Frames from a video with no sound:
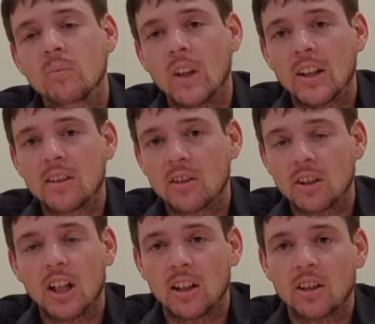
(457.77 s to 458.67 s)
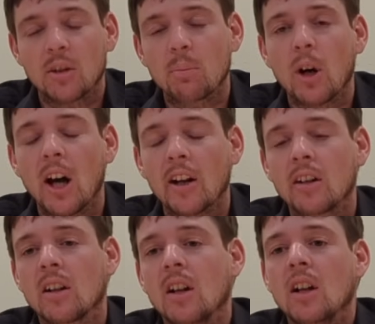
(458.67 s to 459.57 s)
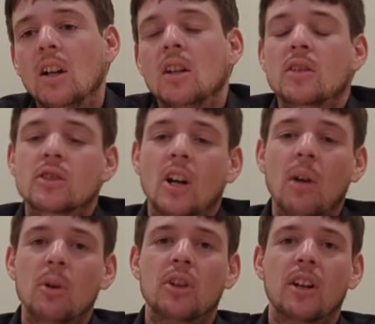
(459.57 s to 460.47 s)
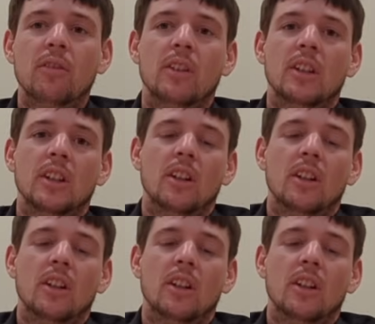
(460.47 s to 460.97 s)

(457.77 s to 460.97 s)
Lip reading: that you're getting a good product. So I would definitely,